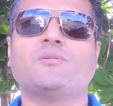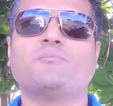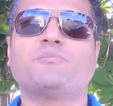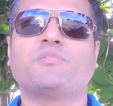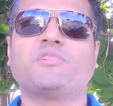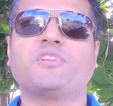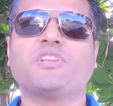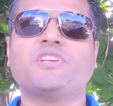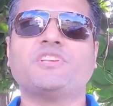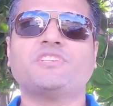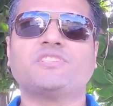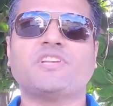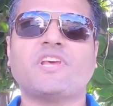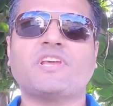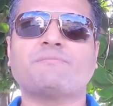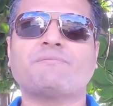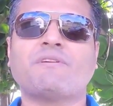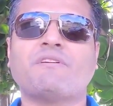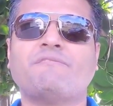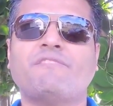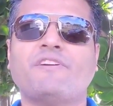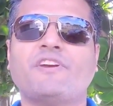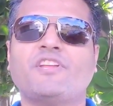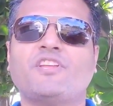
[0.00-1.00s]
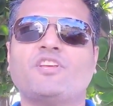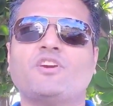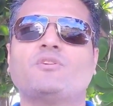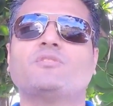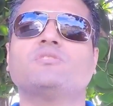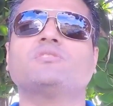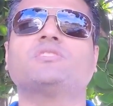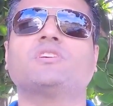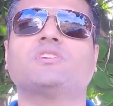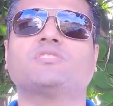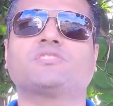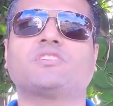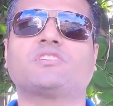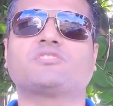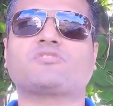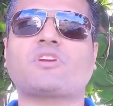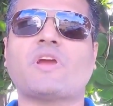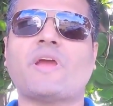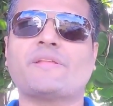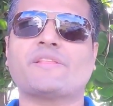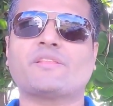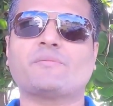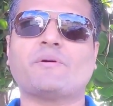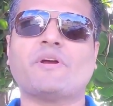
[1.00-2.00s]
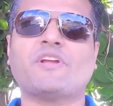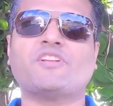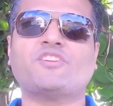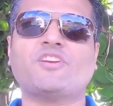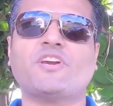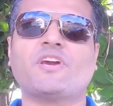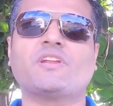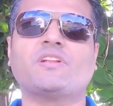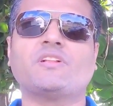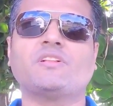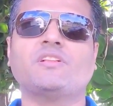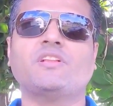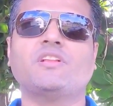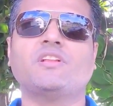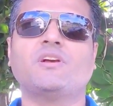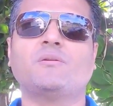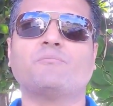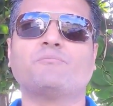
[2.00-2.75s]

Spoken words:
Please like my videos, subscribe to my channel.